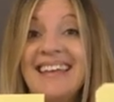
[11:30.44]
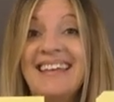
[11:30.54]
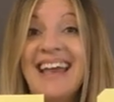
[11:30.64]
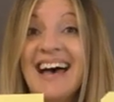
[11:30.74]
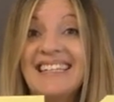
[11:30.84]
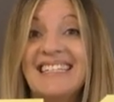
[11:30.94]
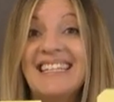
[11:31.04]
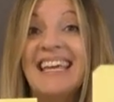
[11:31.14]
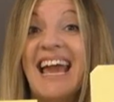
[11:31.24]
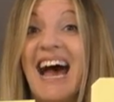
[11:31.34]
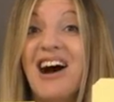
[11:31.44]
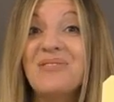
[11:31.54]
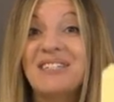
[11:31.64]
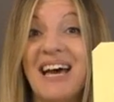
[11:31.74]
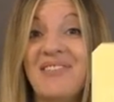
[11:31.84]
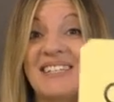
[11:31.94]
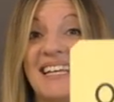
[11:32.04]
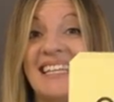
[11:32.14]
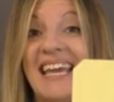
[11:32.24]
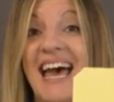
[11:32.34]
Yes, the ow sound is
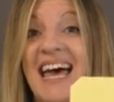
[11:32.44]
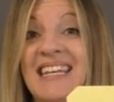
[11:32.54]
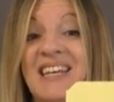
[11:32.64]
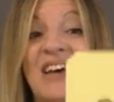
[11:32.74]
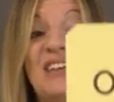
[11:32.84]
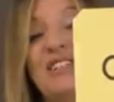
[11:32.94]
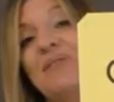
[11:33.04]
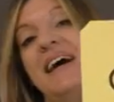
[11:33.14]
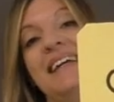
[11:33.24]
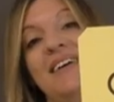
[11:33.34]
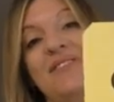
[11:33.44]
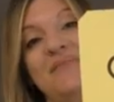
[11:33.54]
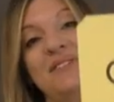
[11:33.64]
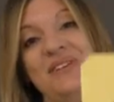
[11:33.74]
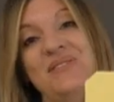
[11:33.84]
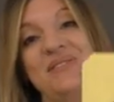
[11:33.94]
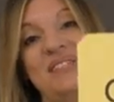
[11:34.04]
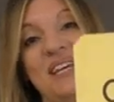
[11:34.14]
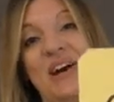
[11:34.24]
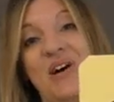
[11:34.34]
at the end, so I will
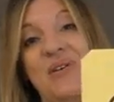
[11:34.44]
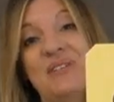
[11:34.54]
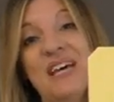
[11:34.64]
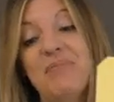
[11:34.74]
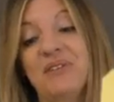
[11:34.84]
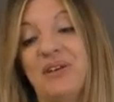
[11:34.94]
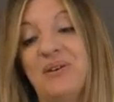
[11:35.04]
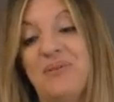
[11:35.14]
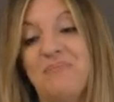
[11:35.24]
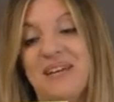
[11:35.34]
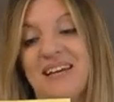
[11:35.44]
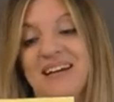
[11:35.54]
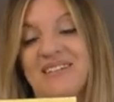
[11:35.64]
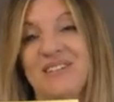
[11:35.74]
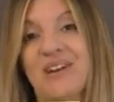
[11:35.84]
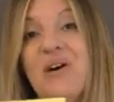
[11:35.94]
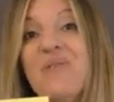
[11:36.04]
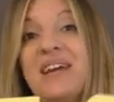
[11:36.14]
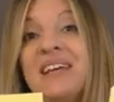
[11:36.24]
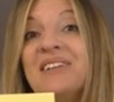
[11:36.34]
use the OW because
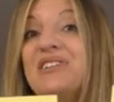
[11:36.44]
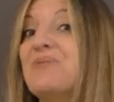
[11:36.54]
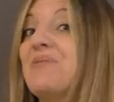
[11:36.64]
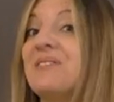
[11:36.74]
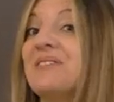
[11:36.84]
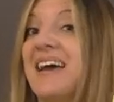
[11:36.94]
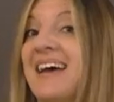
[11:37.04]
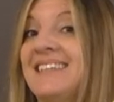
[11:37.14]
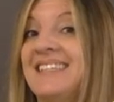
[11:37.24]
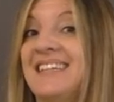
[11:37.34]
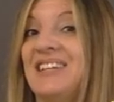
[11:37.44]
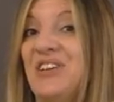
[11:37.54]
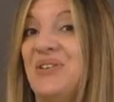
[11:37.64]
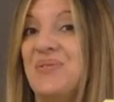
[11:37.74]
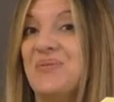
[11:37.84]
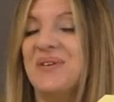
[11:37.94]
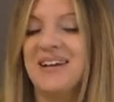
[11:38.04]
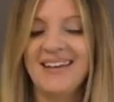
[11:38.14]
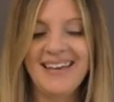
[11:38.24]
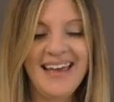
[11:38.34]
no English word ends in U.
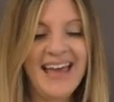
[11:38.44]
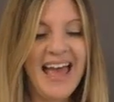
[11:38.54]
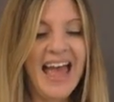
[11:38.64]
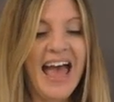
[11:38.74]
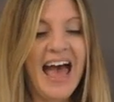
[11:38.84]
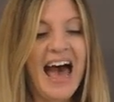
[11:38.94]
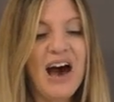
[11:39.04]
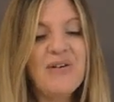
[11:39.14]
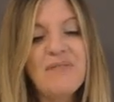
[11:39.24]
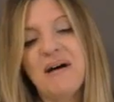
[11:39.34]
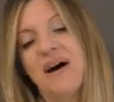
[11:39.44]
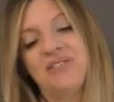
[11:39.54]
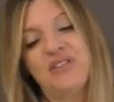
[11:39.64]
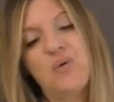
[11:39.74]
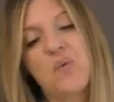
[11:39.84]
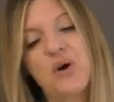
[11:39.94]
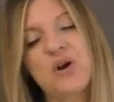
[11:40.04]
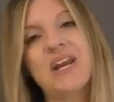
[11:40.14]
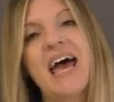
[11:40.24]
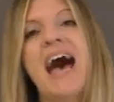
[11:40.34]
How about the
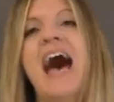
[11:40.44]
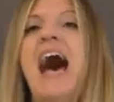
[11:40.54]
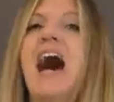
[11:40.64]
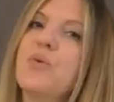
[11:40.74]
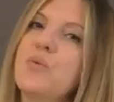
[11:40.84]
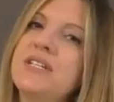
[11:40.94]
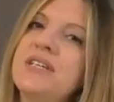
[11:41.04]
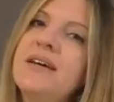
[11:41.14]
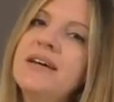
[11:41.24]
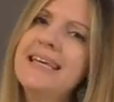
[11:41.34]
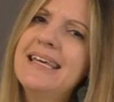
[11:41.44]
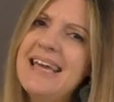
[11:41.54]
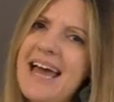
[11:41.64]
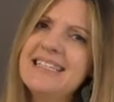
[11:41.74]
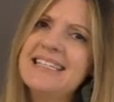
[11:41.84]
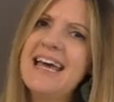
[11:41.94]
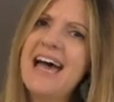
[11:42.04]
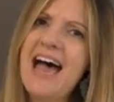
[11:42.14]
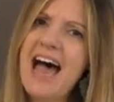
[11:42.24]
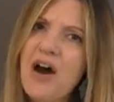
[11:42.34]
word out? Get
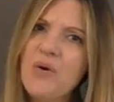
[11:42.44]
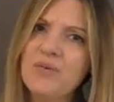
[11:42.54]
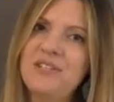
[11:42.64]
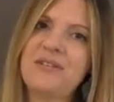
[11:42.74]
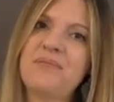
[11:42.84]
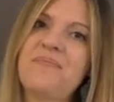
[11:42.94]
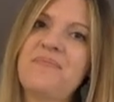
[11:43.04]
out.